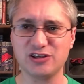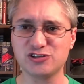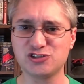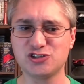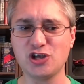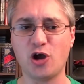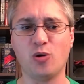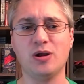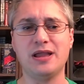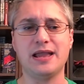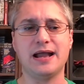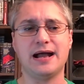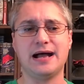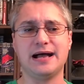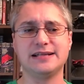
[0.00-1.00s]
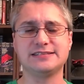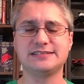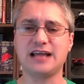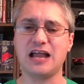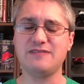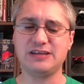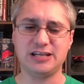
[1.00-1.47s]
To
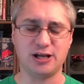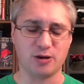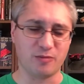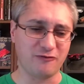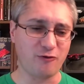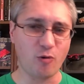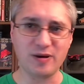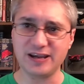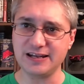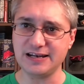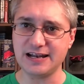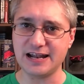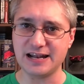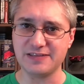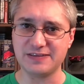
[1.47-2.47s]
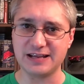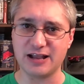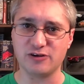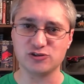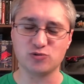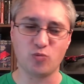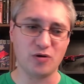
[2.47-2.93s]
dive in here, before we get into anything
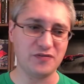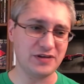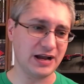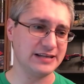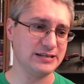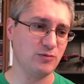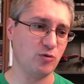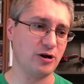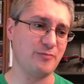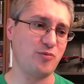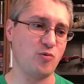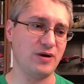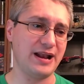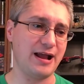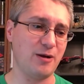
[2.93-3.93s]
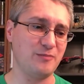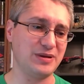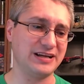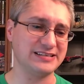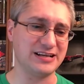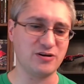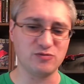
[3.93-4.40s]
else, one thing I did want to point out,
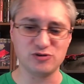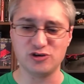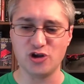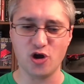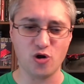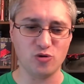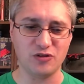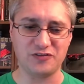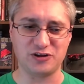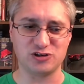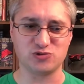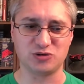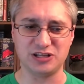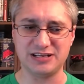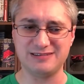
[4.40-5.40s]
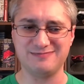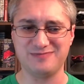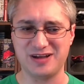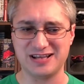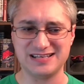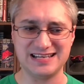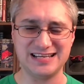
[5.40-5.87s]
because I don't know that there's really
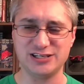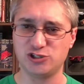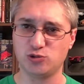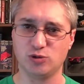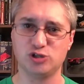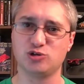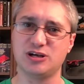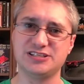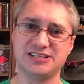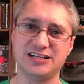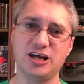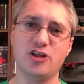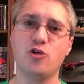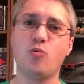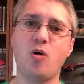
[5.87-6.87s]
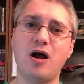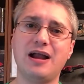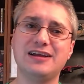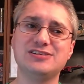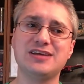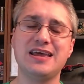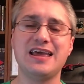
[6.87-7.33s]
a need to address it
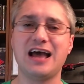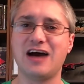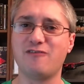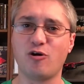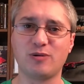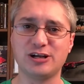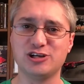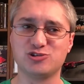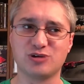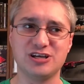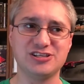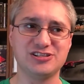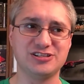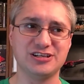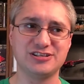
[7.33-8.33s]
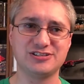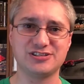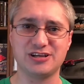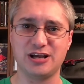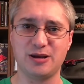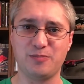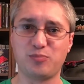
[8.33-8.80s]
otherwise. I've already addressed
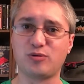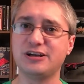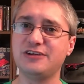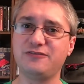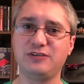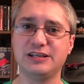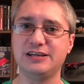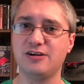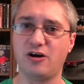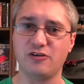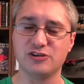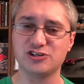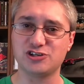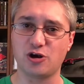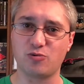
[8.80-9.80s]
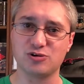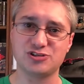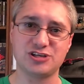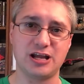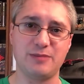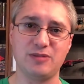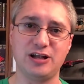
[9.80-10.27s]
it briefly on the Star
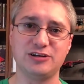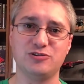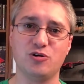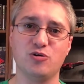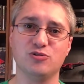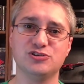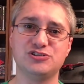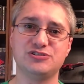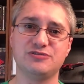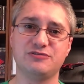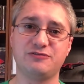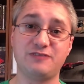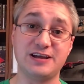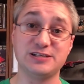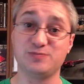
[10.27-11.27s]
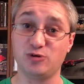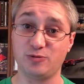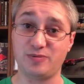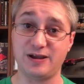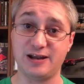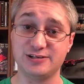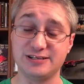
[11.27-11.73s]
Wars Timeline Gold's
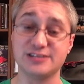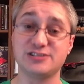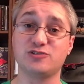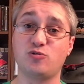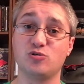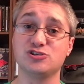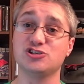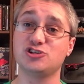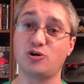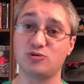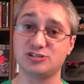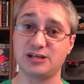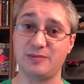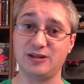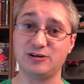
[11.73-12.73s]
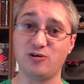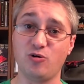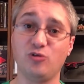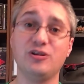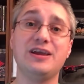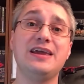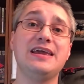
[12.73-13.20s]
Facebook page. Yes, of course, the Star Wars Timeline
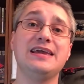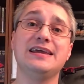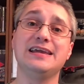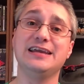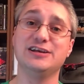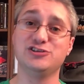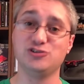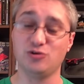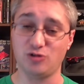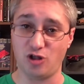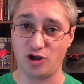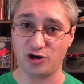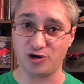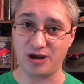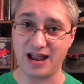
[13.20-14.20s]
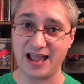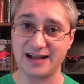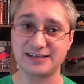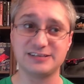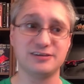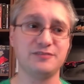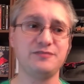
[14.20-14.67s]
Gold is no longer
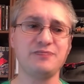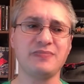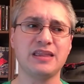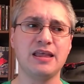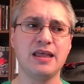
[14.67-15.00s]
active.